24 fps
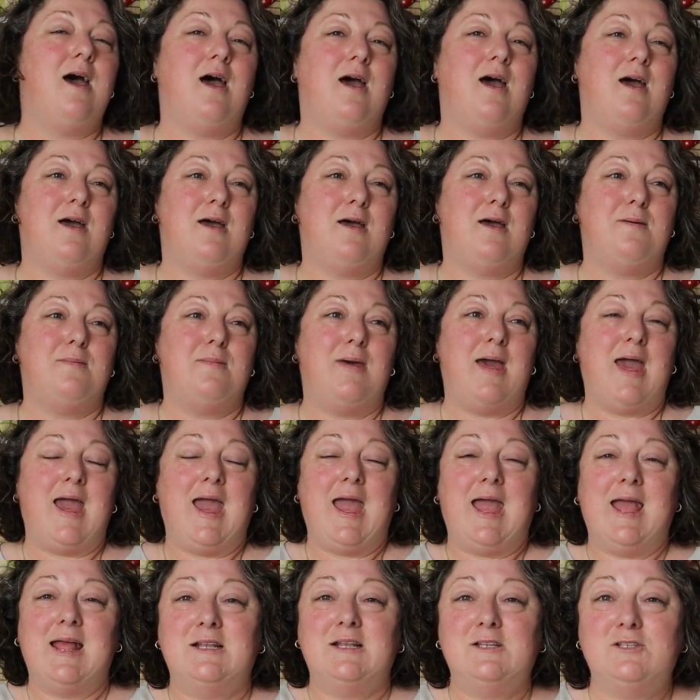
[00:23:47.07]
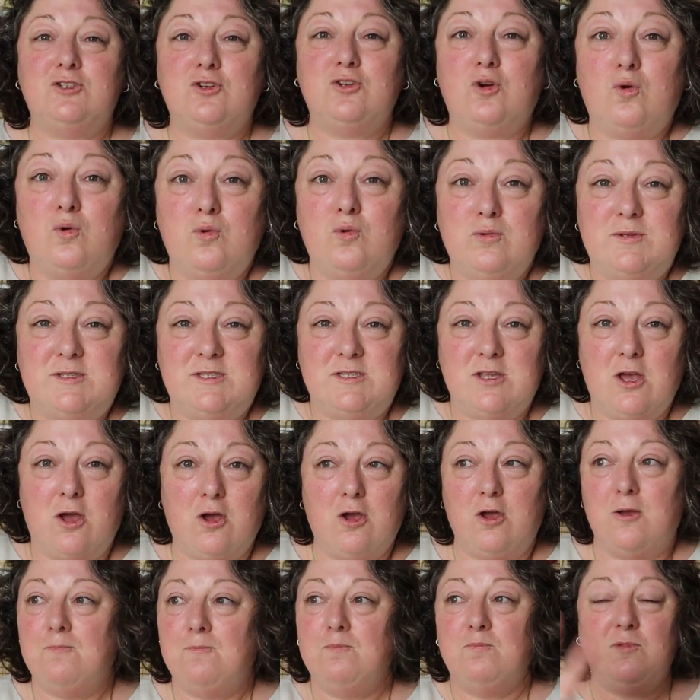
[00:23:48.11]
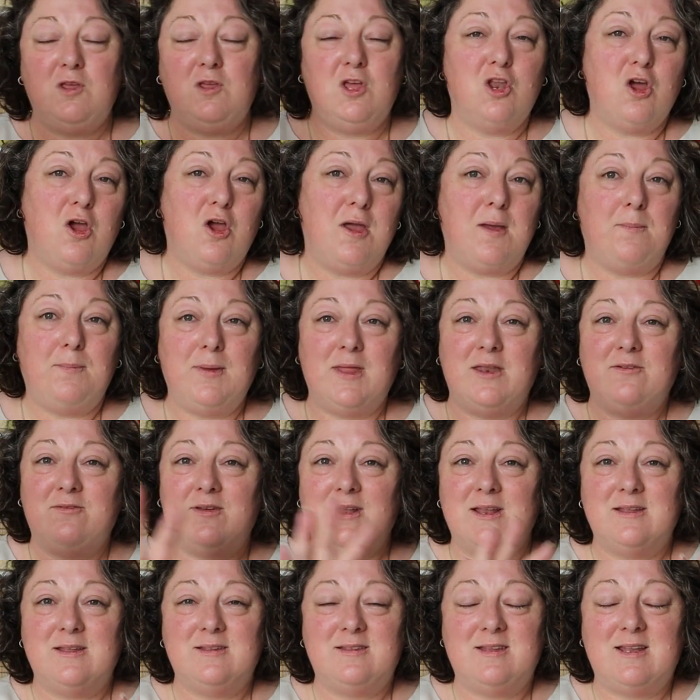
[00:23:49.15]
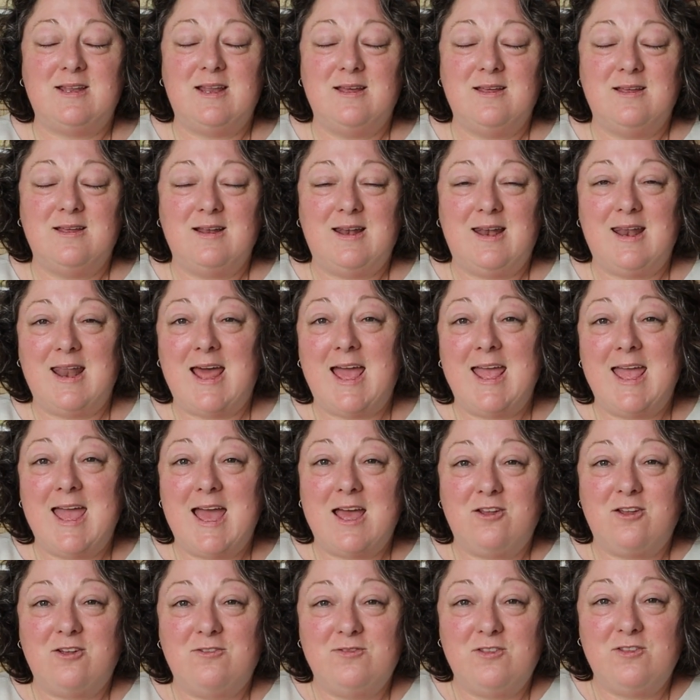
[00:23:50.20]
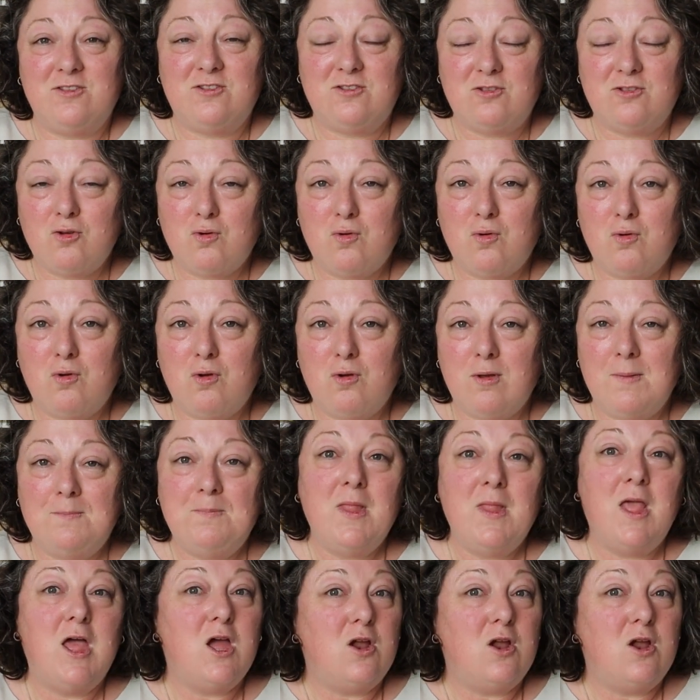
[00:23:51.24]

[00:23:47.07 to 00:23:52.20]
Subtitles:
and also, you know, a bit of a layout of the store.